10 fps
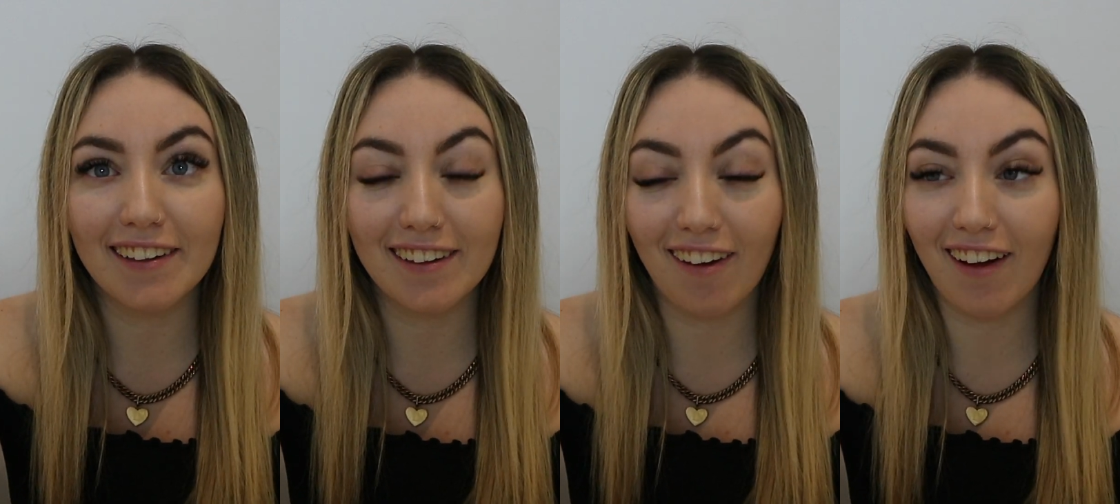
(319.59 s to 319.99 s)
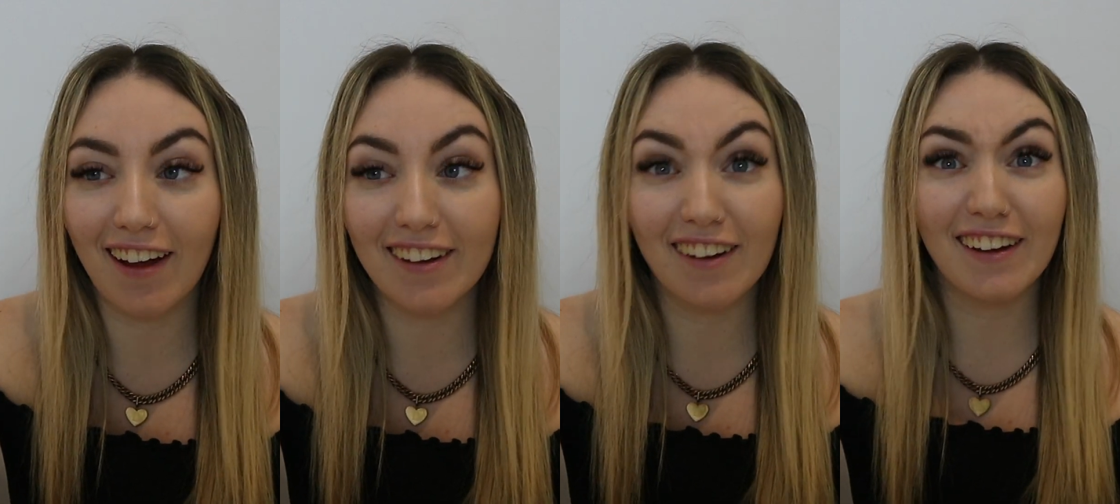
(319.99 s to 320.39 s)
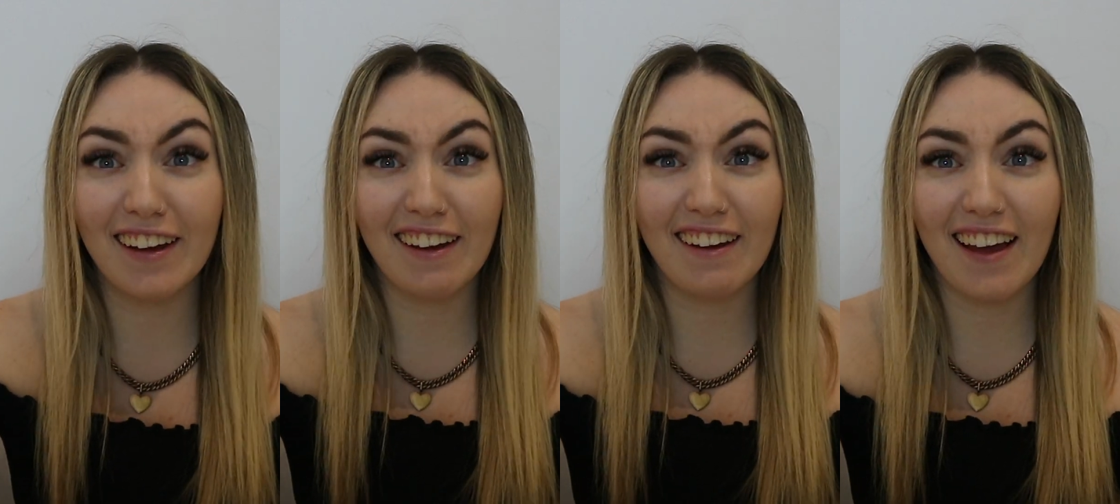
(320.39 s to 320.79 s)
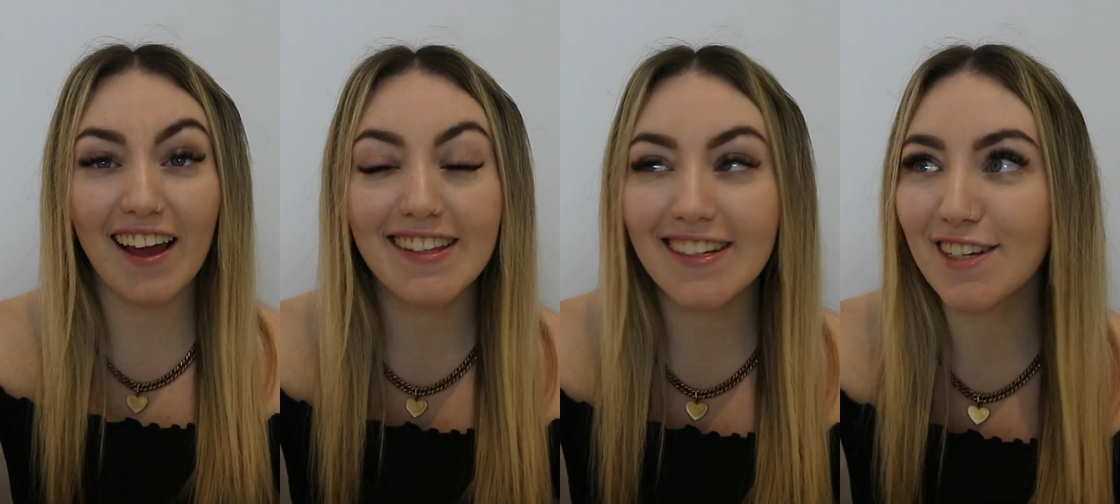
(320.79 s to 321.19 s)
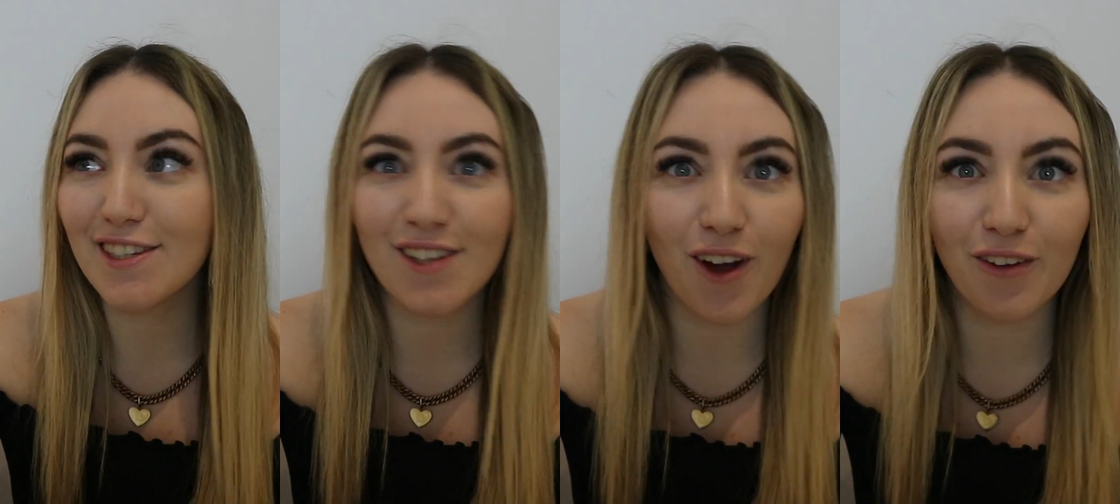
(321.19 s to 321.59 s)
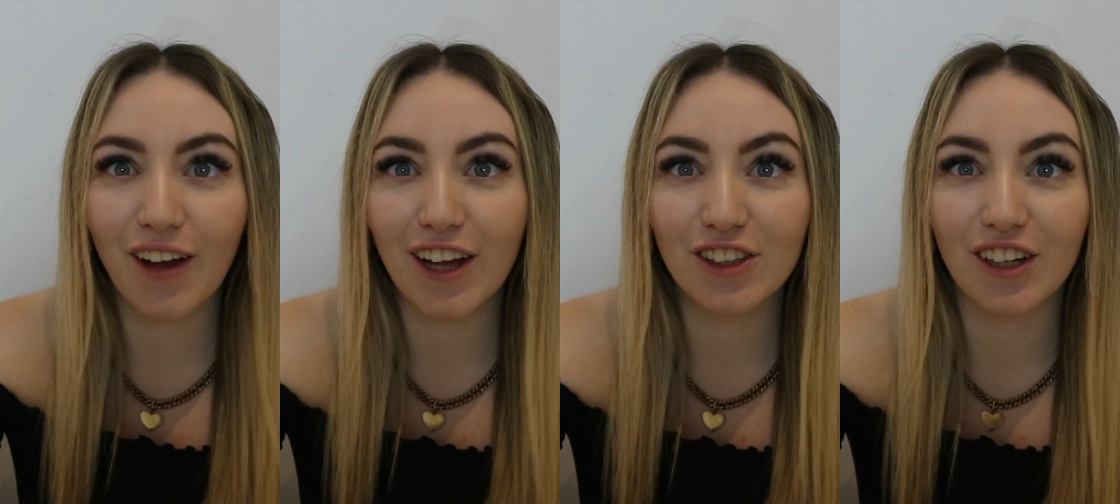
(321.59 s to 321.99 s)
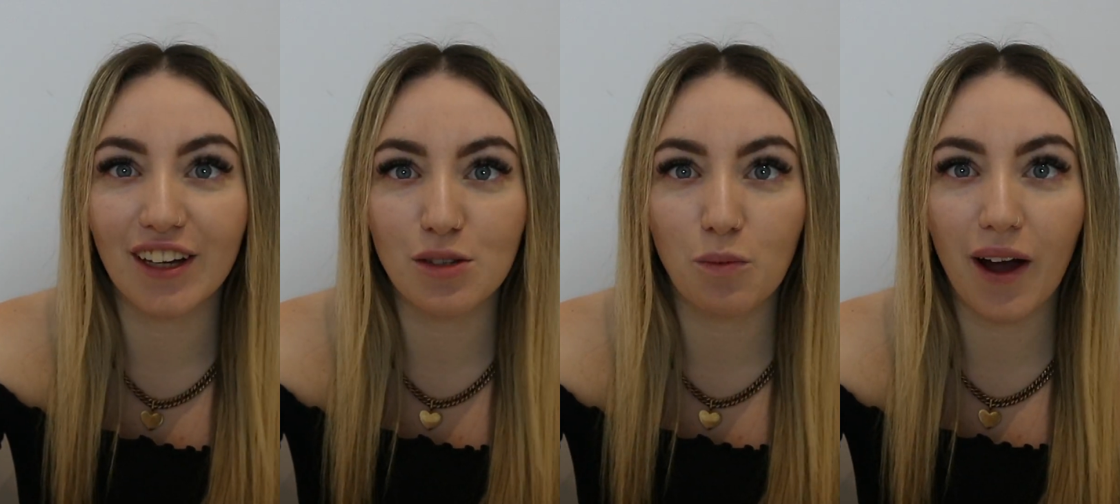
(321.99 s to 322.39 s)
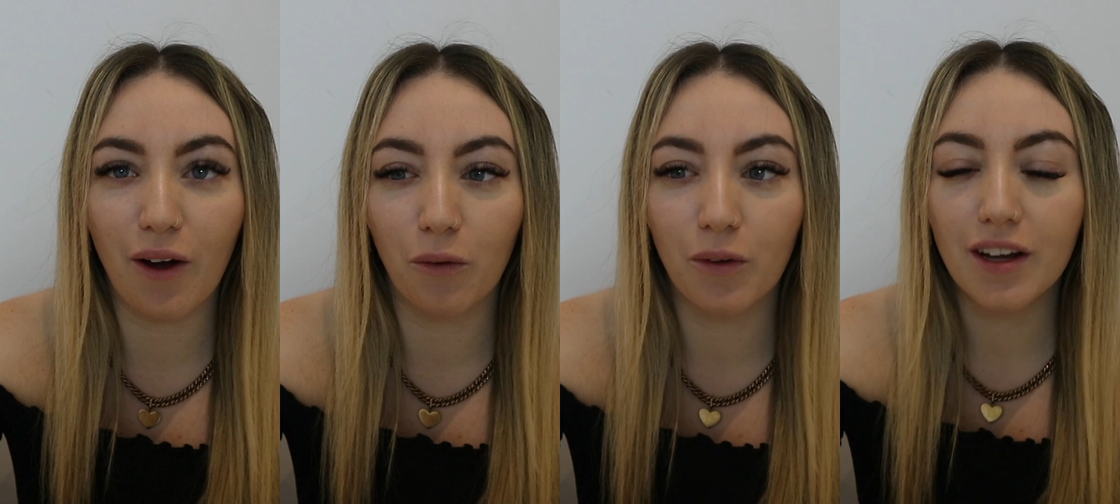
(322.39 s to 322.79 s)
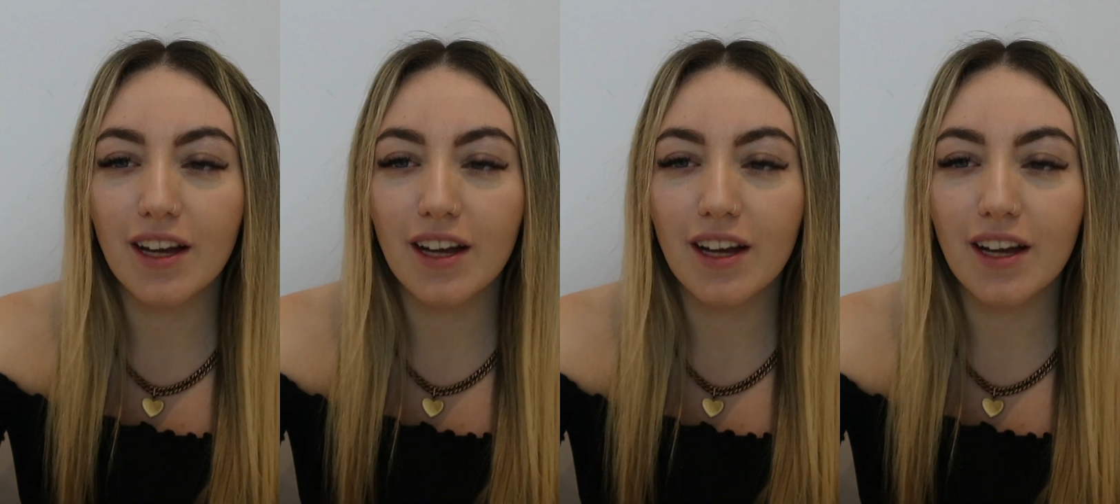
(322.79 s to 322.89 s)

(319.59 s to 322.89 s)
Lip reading: Like, and he did it so casually as well.